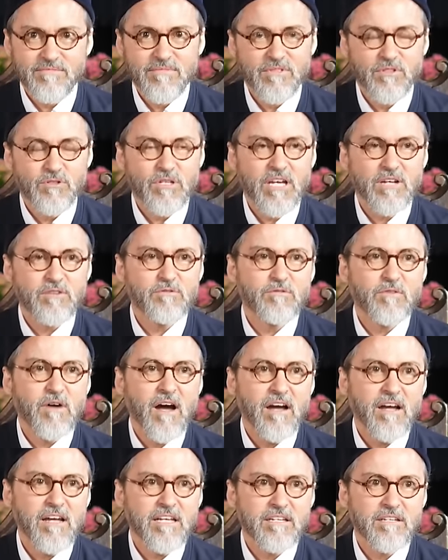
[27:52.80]
you get
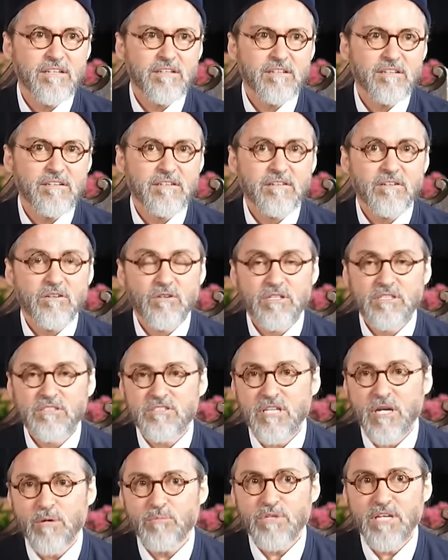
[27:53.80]
fined. In
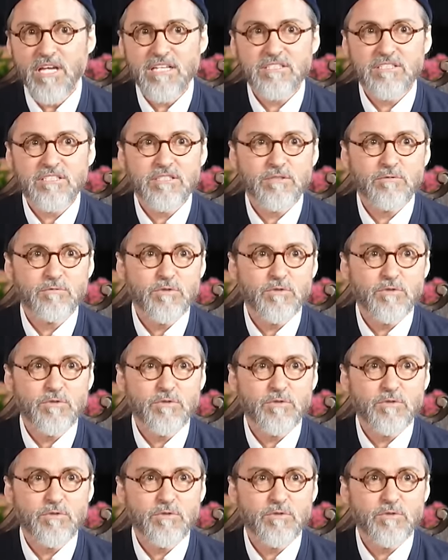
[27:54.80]
some cases,